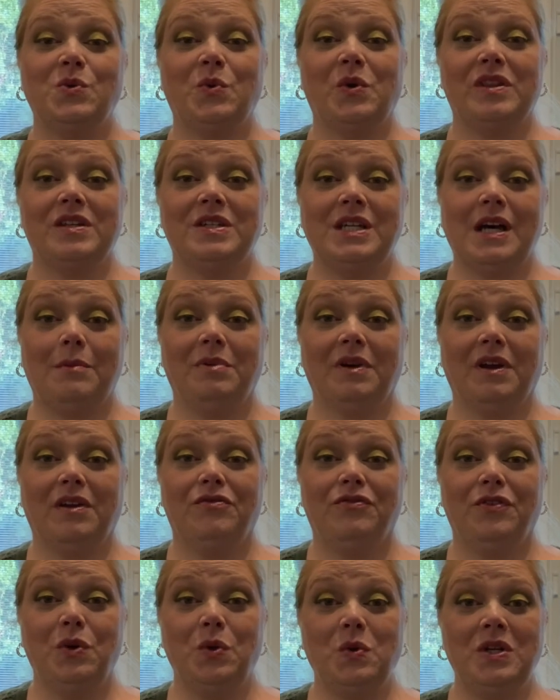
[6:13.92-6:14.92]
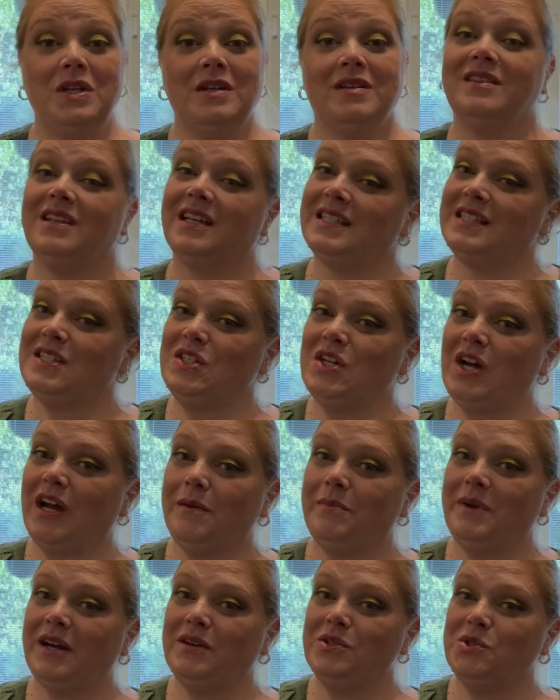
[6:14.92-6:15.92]
we're on the topic of food, let's talk
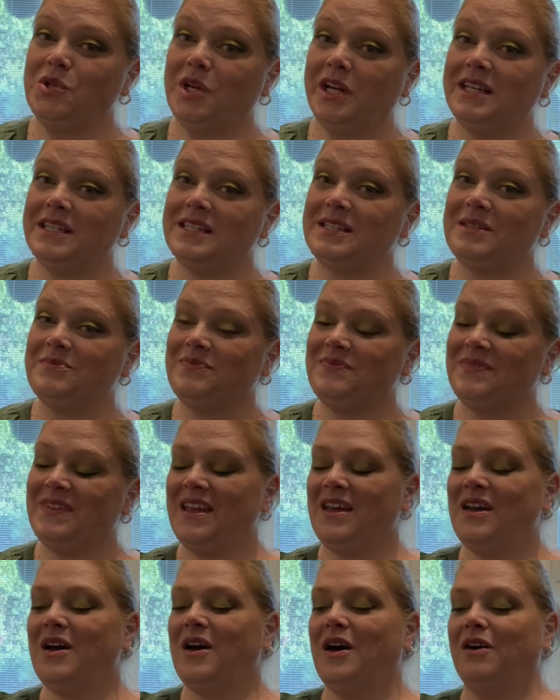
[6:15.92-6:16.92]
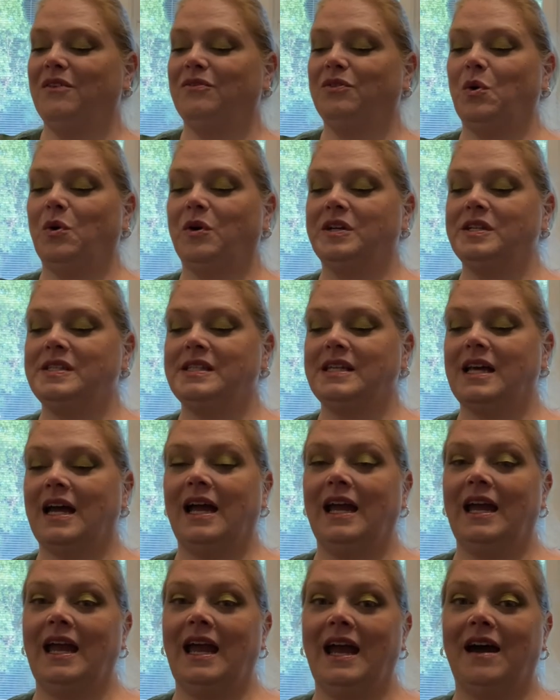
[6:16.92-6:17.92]
about drinks. Of course,
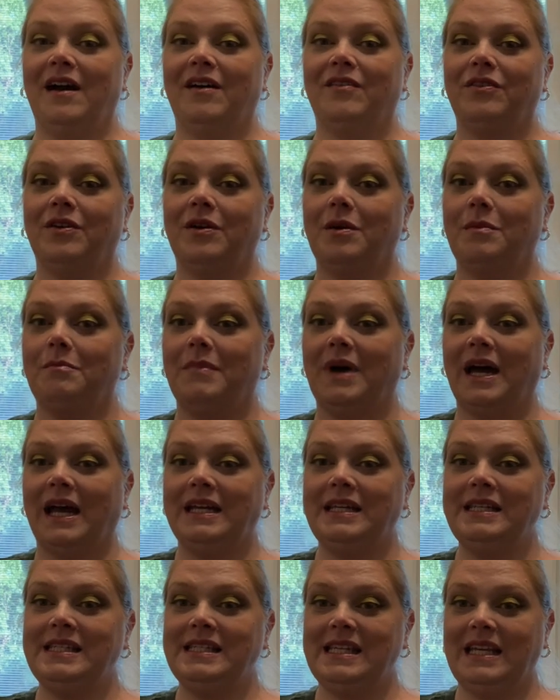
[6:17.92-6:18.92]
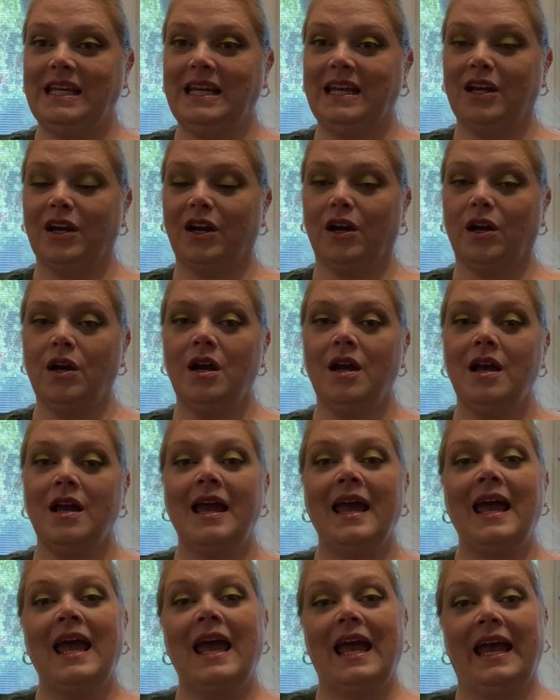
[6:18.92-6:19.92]
I have my tea here,
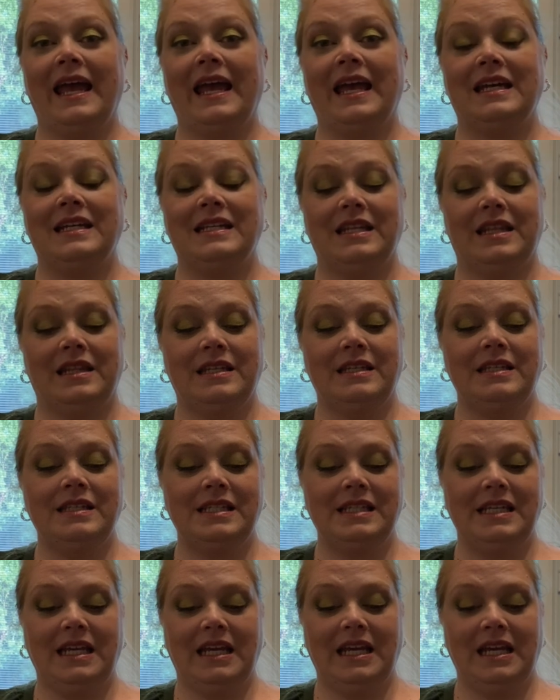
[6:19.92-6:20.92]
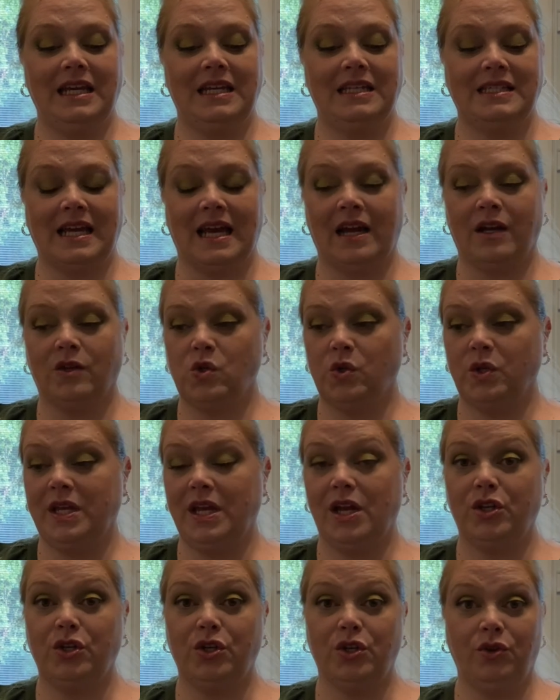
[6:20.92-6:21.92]
and this tea is
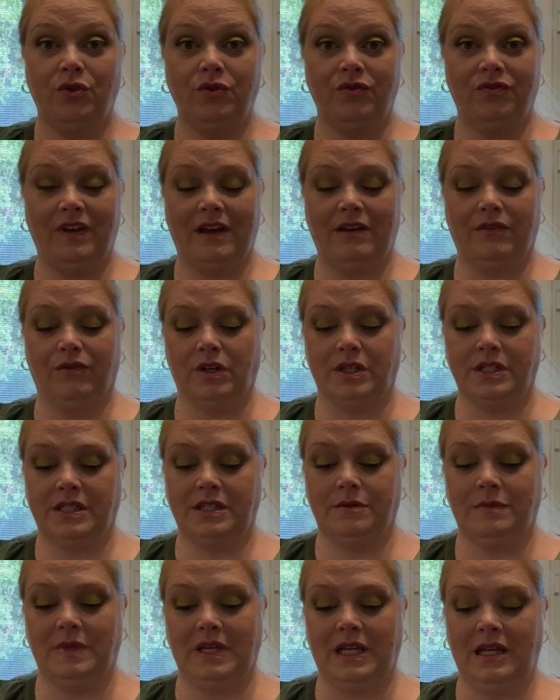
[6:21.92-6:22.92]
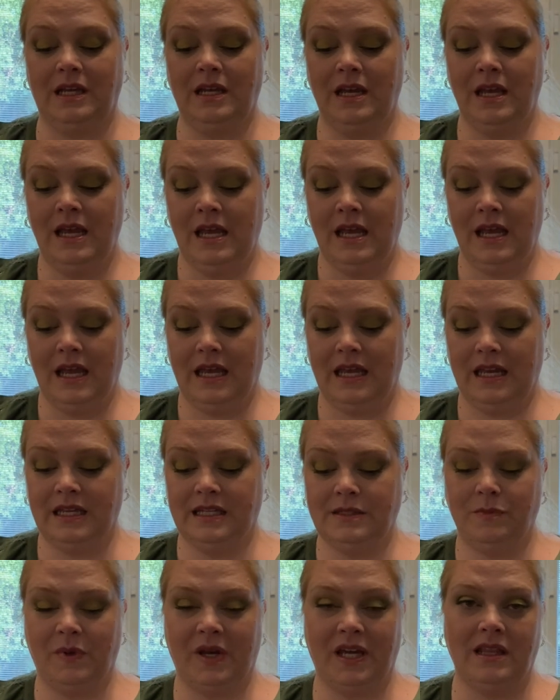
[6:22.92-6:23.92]
actually a new favorite to me. It
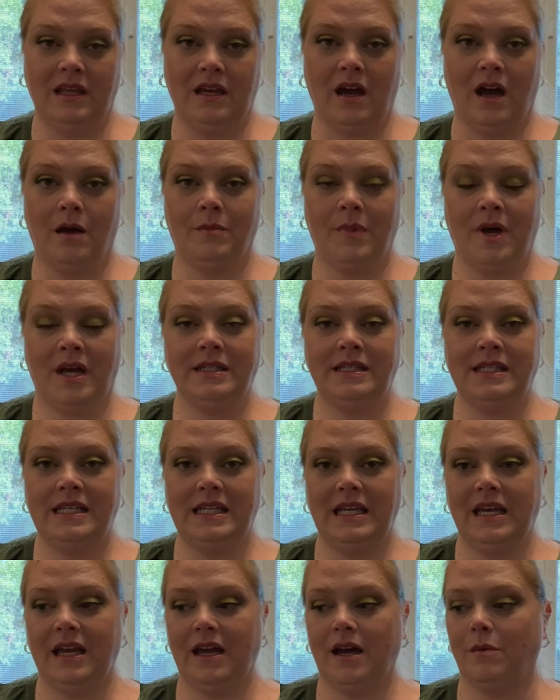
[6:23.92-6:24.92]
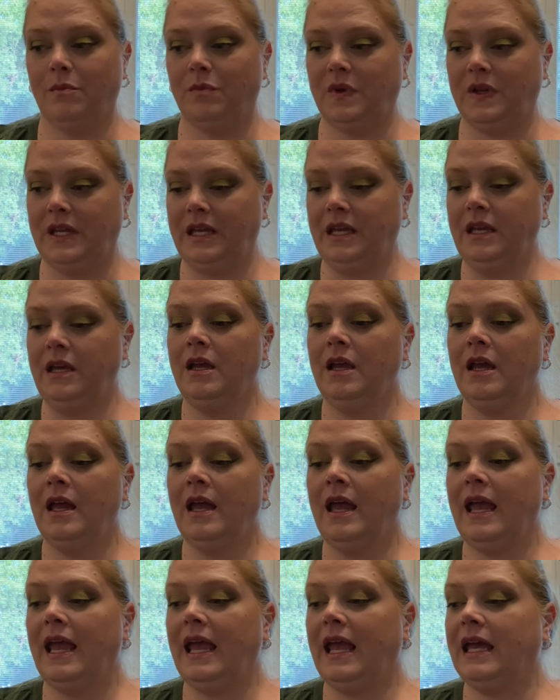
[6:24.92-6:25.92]
is by the Ahmad Tea Company,
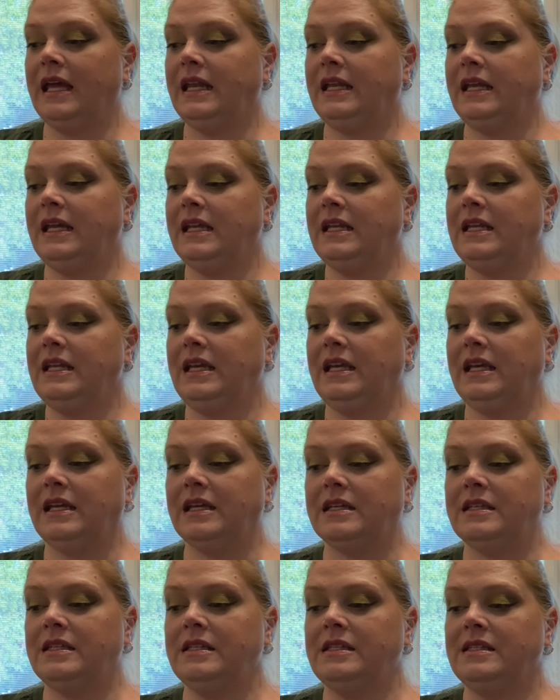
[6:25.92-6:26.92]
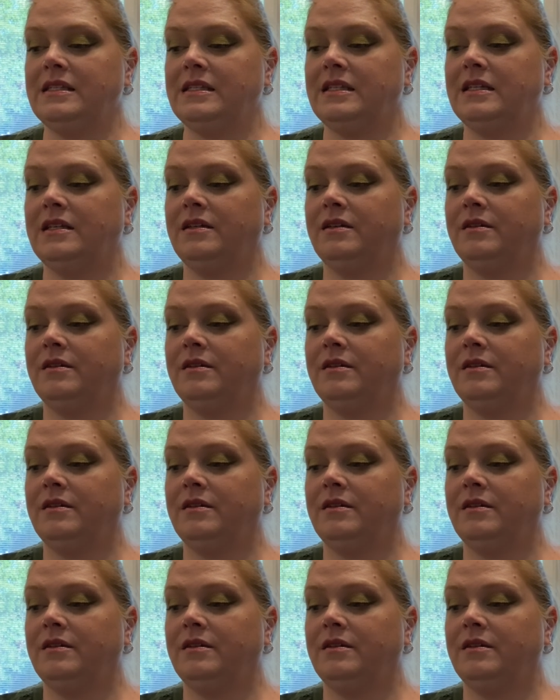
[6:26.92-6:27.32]
and it's